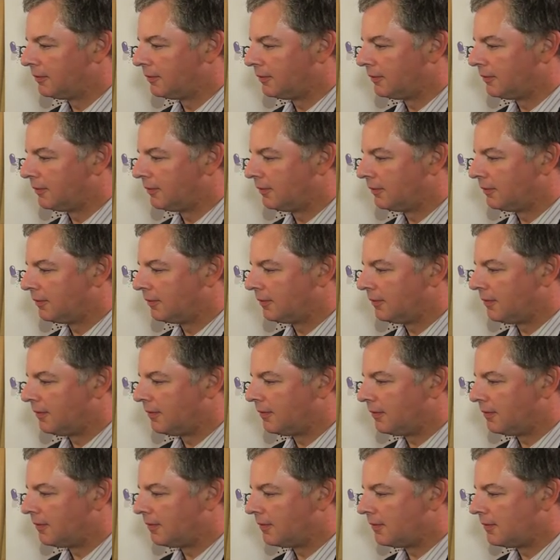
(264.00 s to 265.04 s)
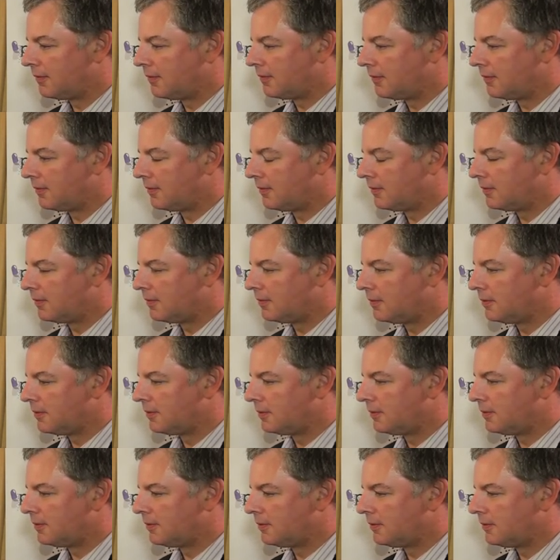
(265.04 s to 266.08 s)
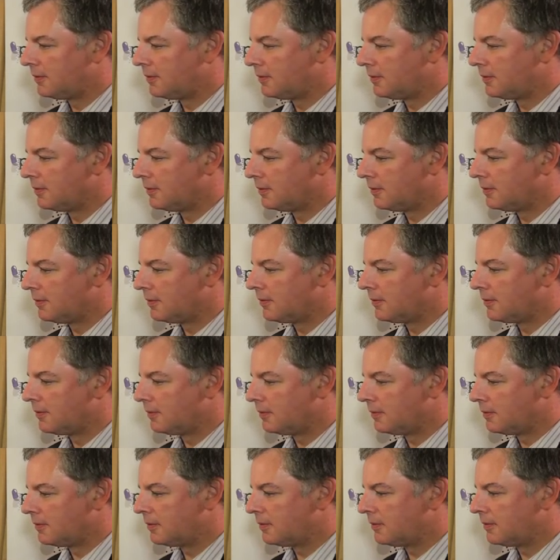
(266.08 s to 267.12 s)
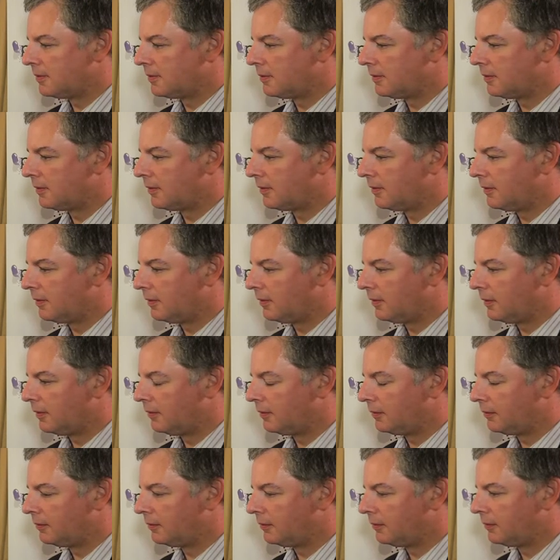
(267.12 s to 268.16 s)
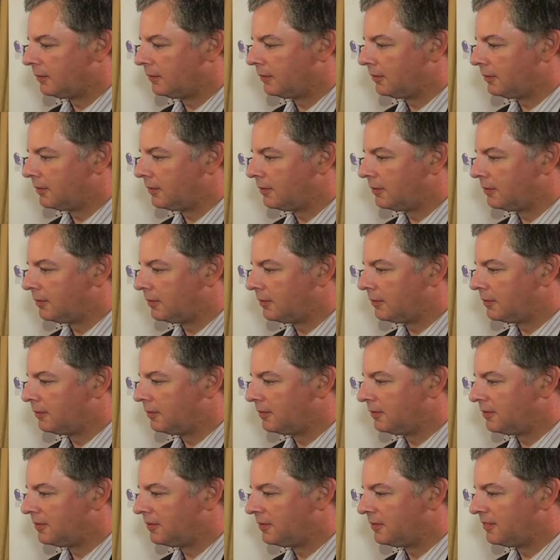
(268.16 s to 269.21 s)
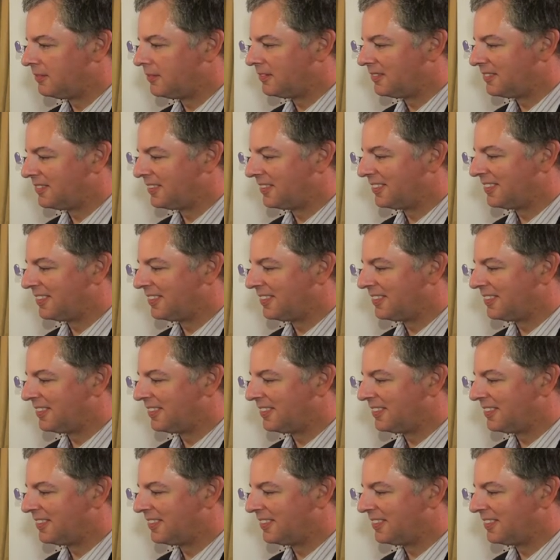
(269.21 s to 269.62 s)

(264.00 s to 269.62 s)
(not speaking)